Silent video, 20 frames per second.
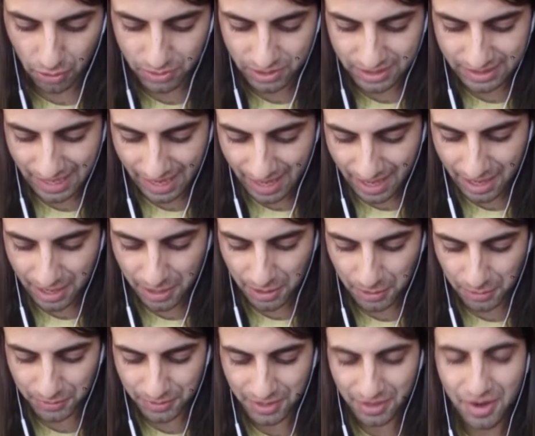She throws
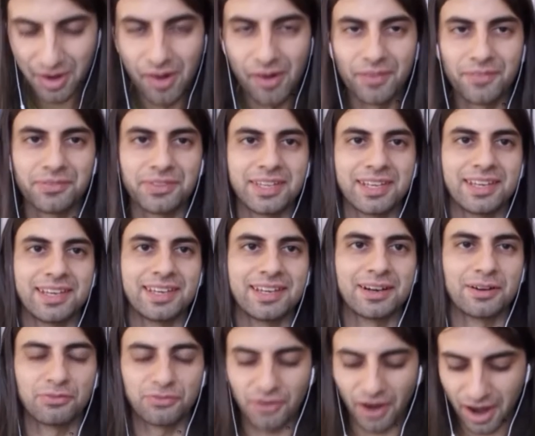down
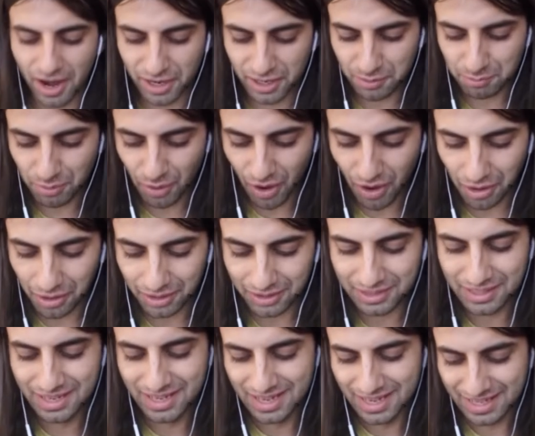the uh,
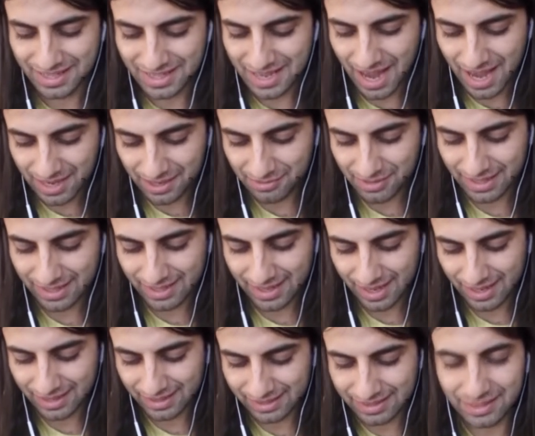Fireball,
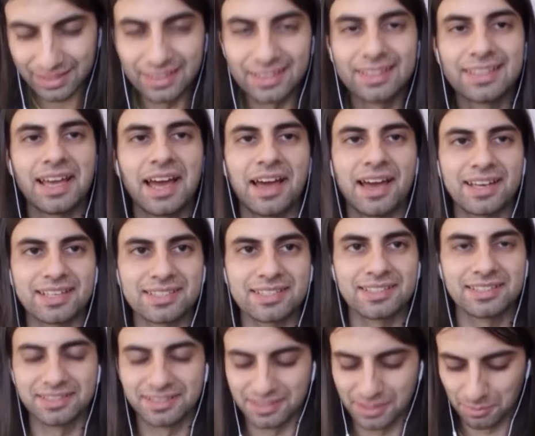not even getting the
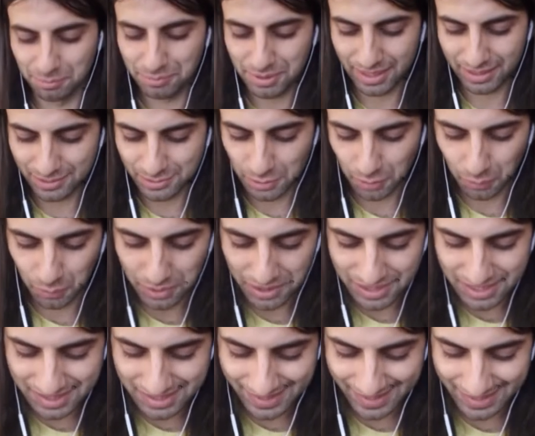last little
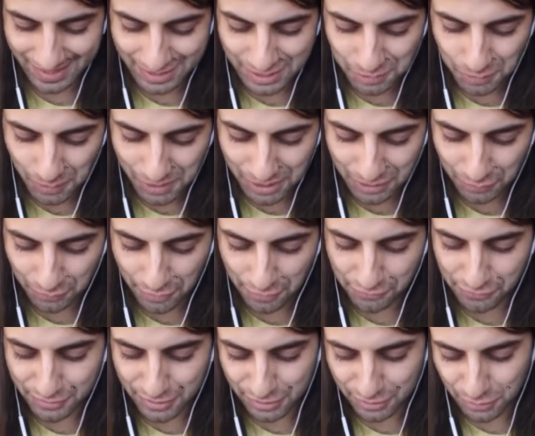bit. So we're still at
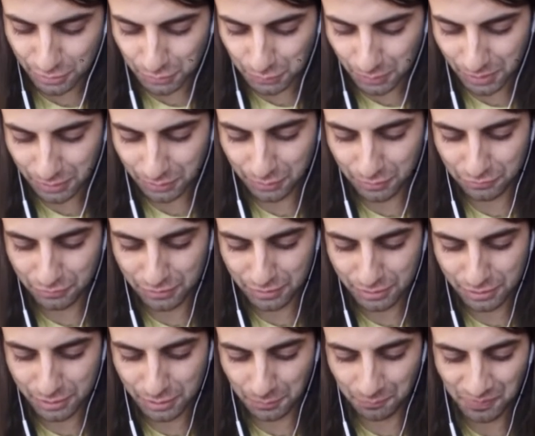twenty-three fifty-two,
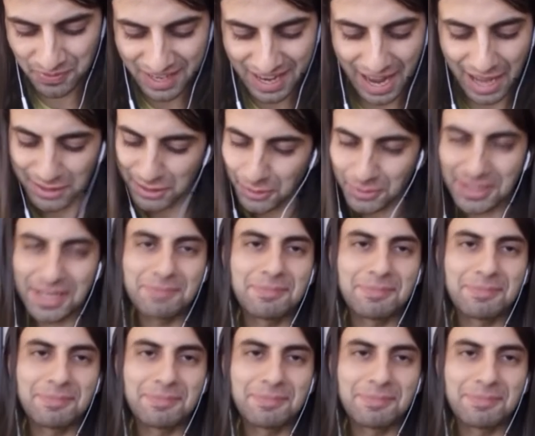twenty-three fifty-two.